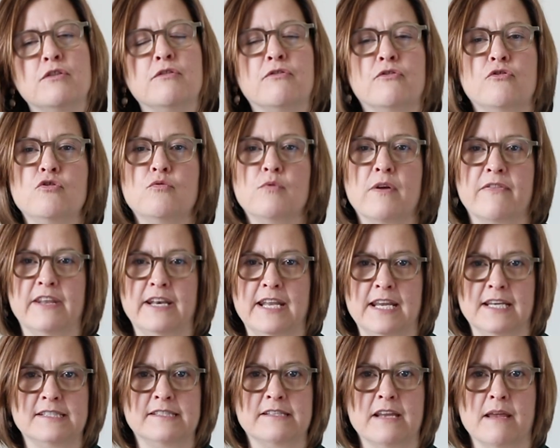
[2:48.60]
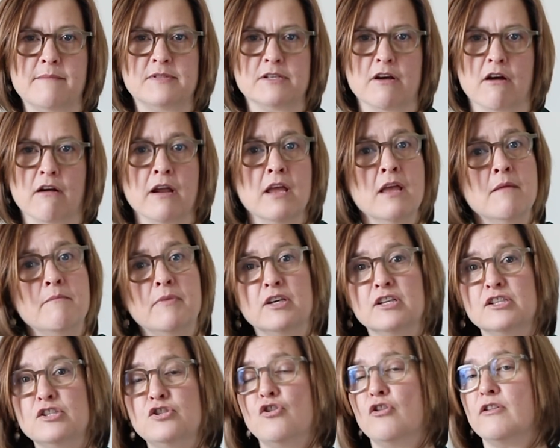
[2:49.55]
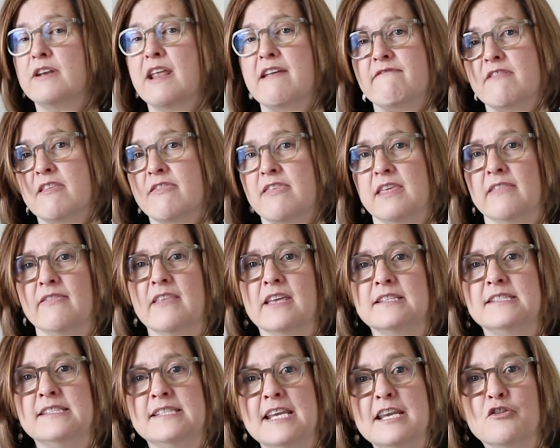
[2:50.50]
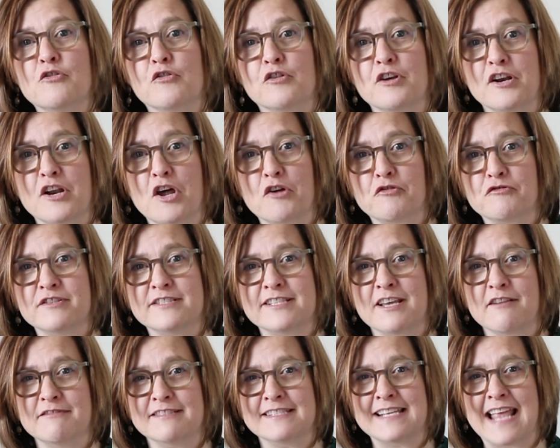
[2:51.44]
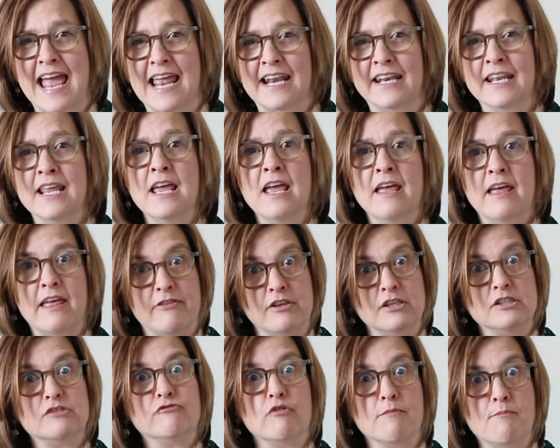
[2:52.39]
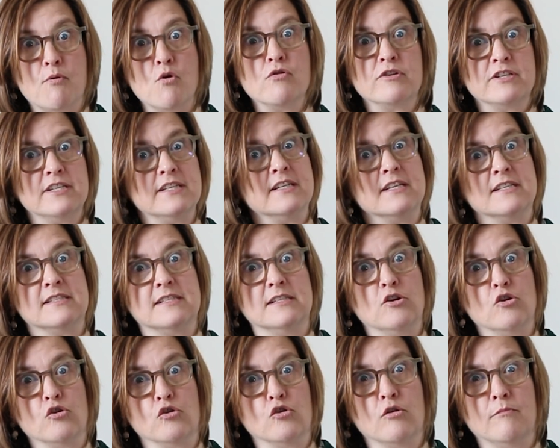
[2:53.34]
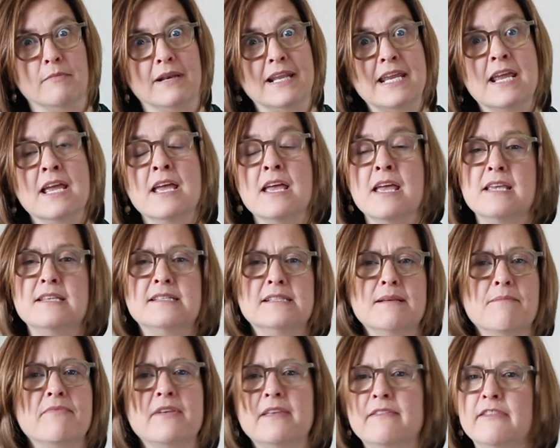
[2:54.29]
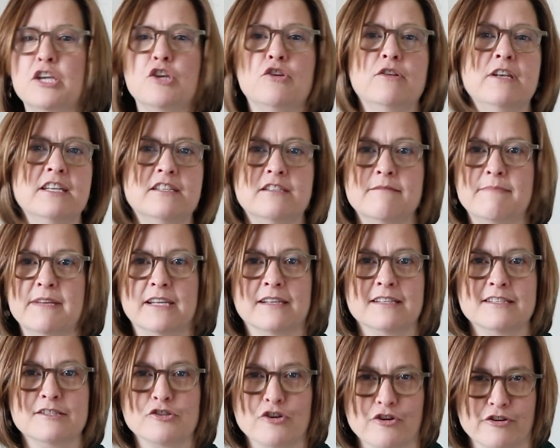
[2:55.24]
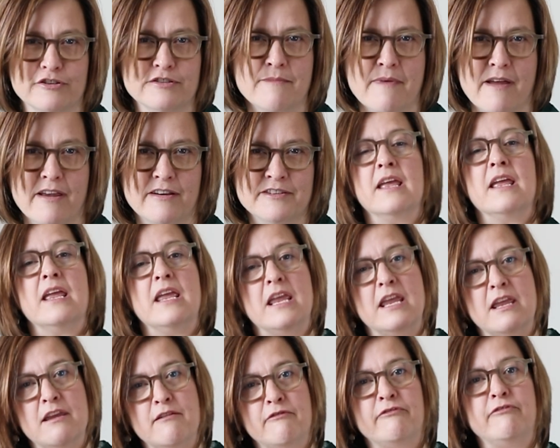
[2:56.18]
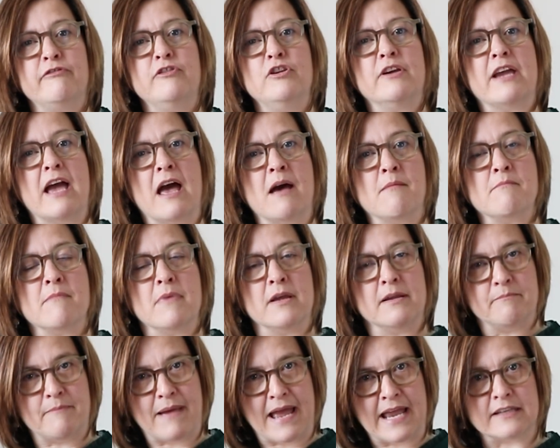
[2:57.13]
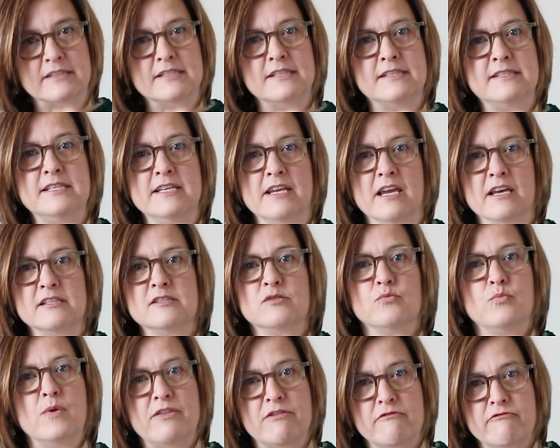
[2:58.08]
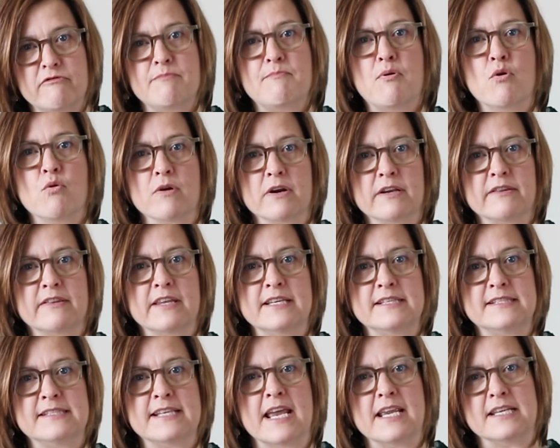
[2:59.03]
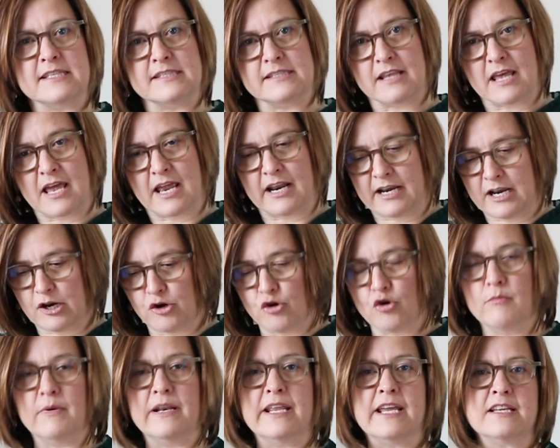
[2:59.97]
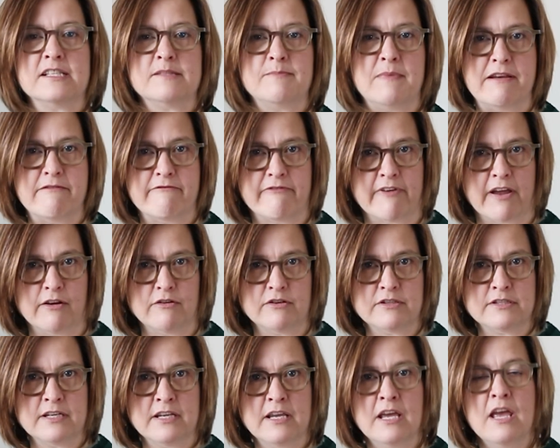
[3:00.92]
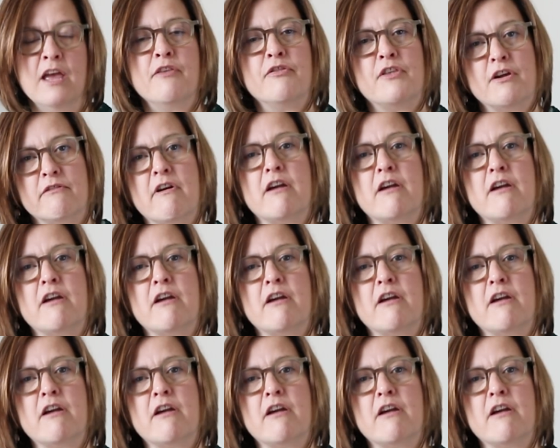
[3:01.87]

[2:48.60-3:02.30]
you through what the next steps are, because not everything that's seen on an ultrasound scan that's reported as an anomaly is something that you need to be concerned about. If you come back to see us with a report that says an anomaly has been found, there